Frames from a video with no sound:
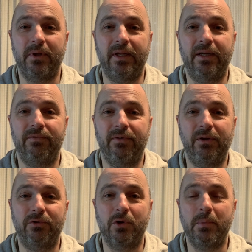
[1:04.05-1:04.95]
latest
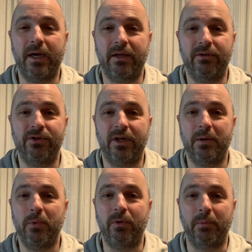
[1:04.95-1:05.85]
videos go back and check
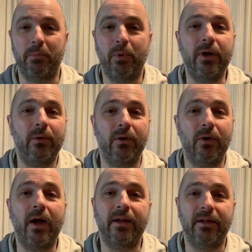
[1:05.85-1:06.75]
them out I've been putting out a
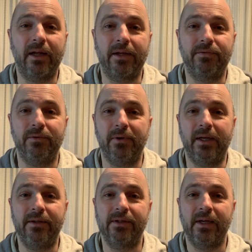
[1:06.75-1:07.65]
lot the last few
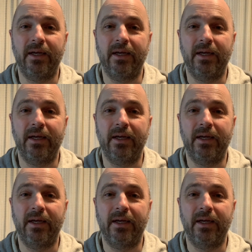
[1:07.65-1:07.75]
days